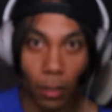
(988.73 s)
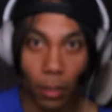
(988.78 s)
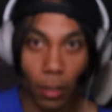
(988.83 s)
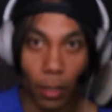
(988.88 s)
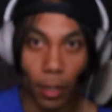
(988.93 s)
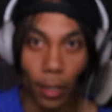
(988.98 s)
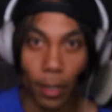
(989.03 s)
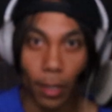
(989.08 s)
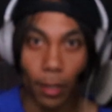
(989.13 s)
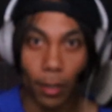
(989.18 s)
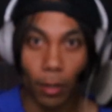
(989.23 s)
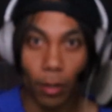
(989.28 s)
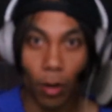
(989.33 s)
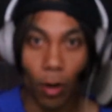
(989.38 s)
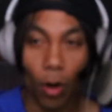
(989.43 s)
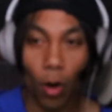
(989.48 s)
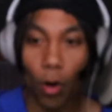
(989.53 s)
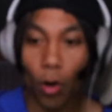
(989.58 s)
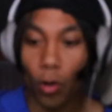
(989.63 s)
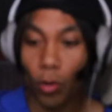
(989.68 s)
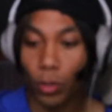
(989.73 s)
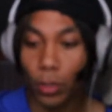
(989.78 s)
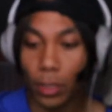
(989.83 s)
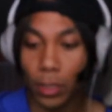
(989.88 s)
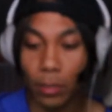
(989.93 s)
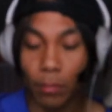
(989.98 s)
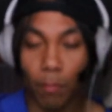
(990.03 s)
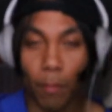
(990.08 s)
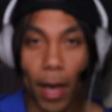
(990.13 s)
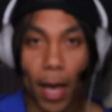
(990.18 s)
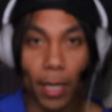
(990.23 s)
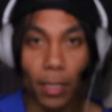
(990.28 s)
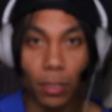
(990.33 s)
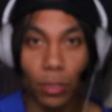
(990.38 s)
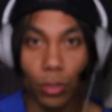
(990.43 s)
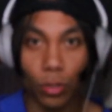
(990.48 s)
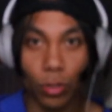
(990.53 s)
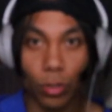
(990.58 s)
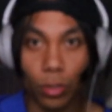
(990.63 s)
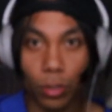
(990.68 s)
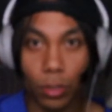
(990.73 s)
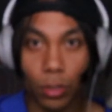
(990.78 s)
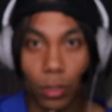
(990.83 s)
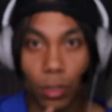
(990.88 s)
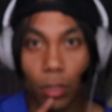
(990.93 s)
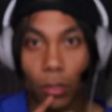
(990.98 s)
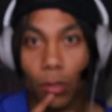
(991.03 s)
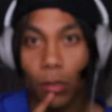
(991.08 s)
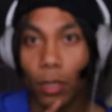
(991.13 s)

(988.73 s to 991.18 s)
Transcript: and all these masters